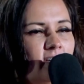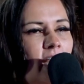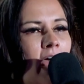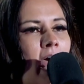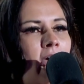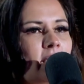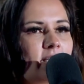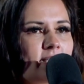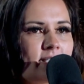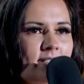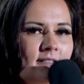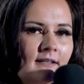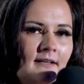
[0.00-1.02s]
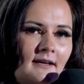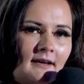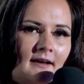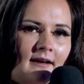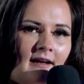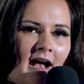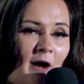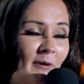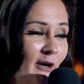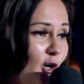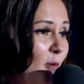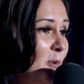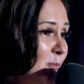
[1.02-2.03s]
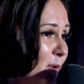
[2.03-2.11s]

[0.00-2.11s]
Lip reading: relax. I went in a couple